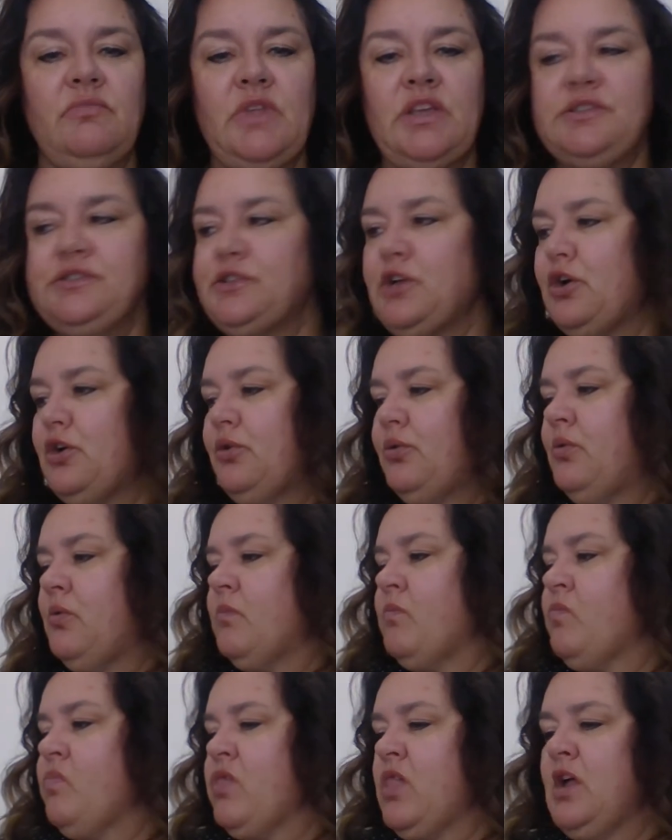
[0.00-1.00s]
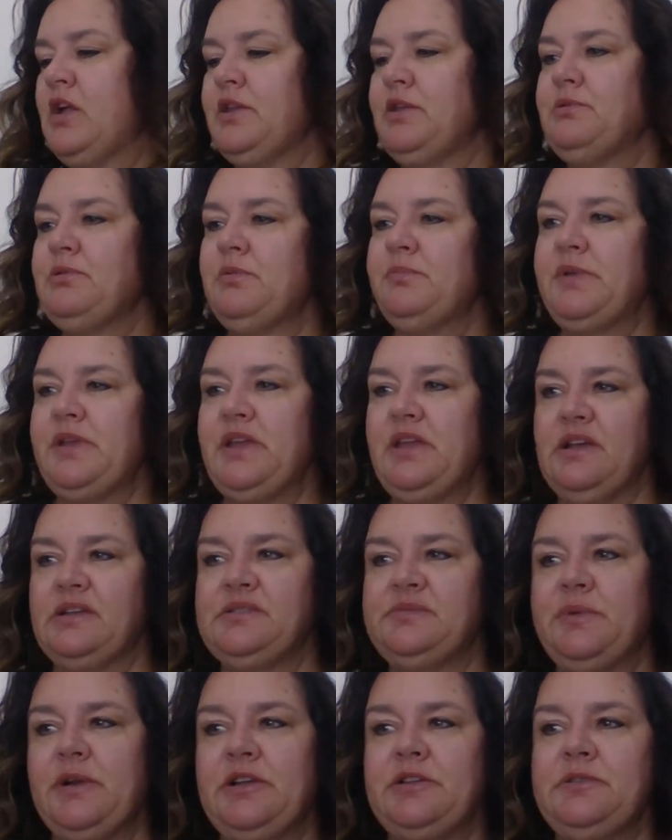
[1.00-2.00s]
So you will be
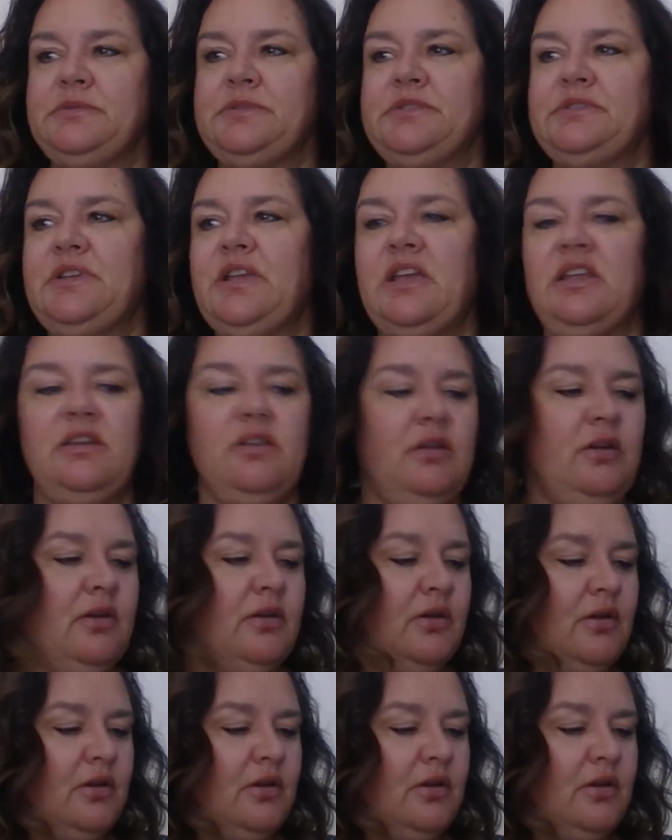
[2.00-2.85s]
experiencing